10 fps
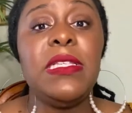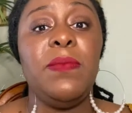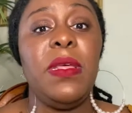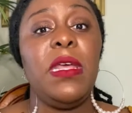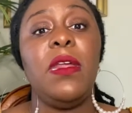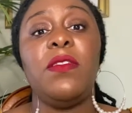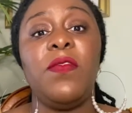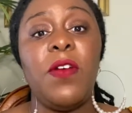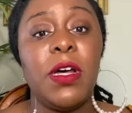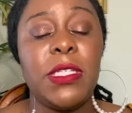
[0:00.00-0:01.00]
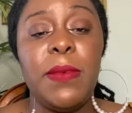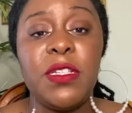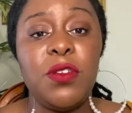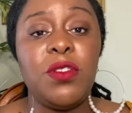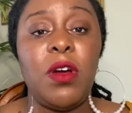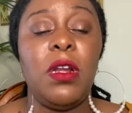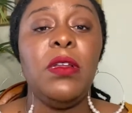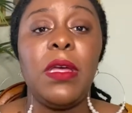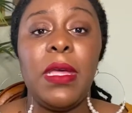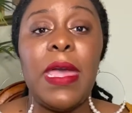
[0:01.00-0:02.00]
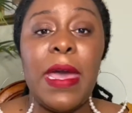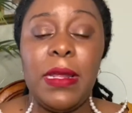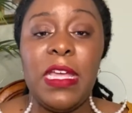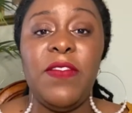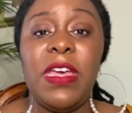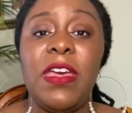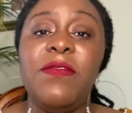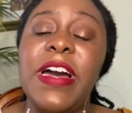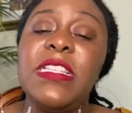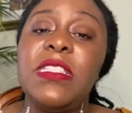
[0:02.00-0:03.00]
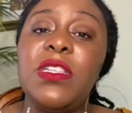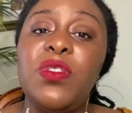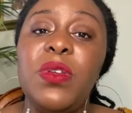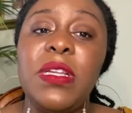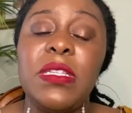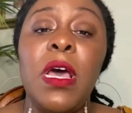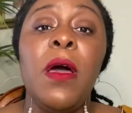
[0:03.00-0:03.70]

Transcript: in the beginning of the fall semester started looking at giving invites to students,